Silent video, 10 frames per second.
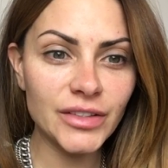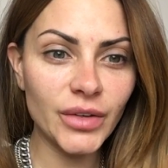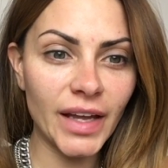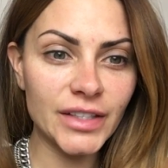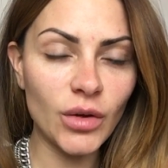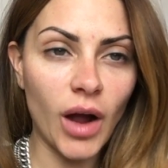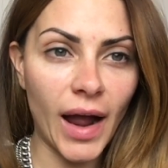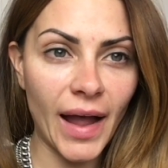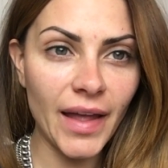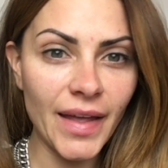guys, okay, so
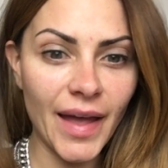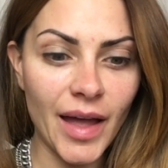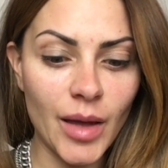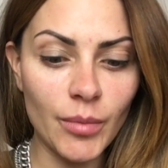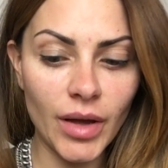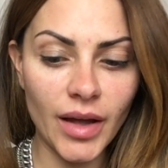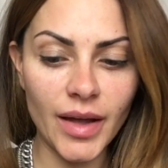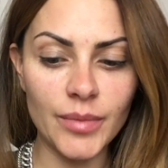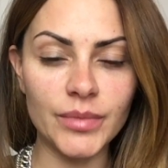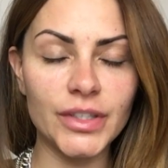I
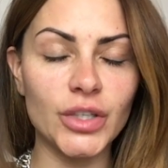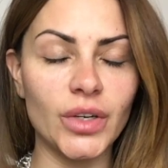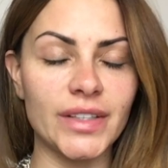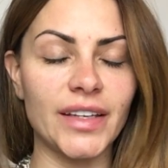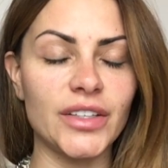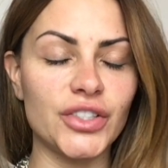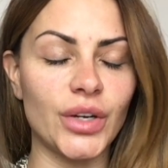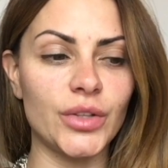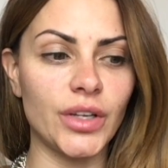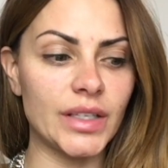am so excited to
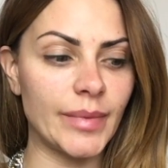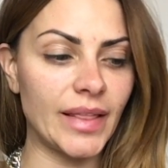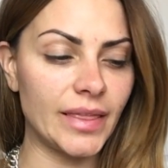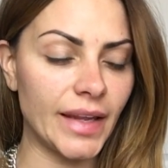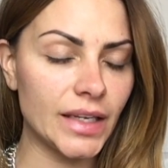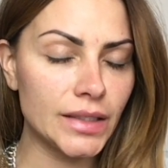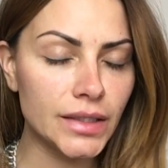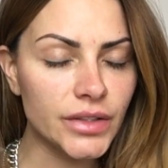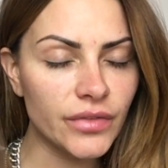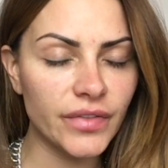share with you guys my
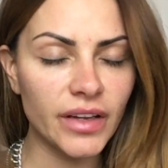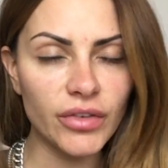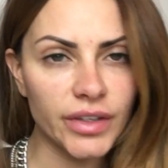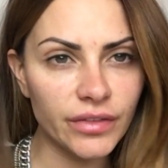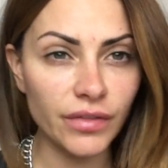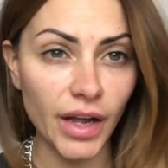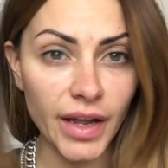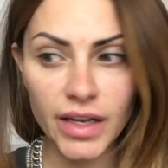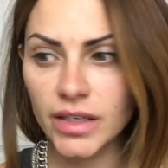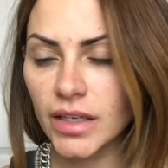latest favorite
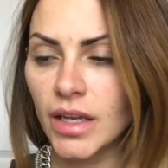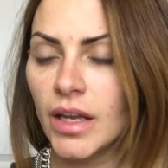find.